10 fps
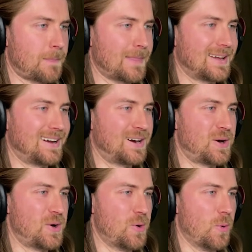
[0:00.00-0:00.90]

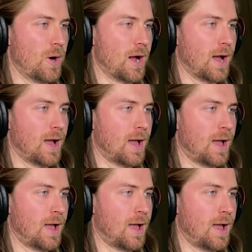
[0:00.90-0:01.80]
No!
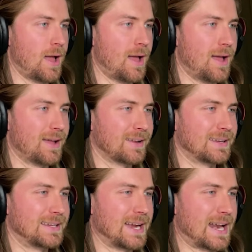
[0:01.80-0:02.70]

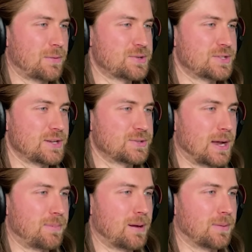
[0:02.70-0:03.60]
God, I wish this had a
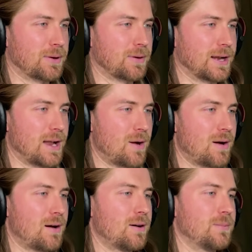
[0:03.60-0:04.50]
trap bobber on it right
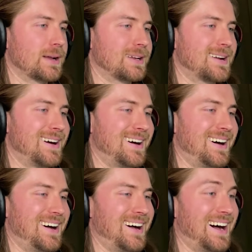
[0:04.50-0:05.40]
now. Oh my
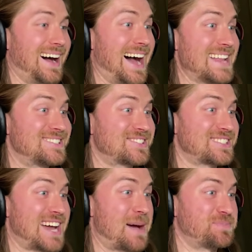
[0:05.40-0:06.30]
god!
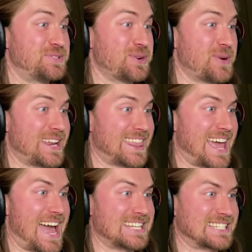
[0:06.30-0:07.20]
Stop doing
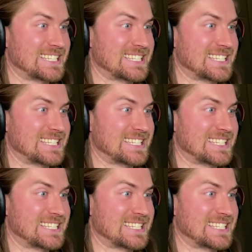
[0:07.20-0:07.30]
that!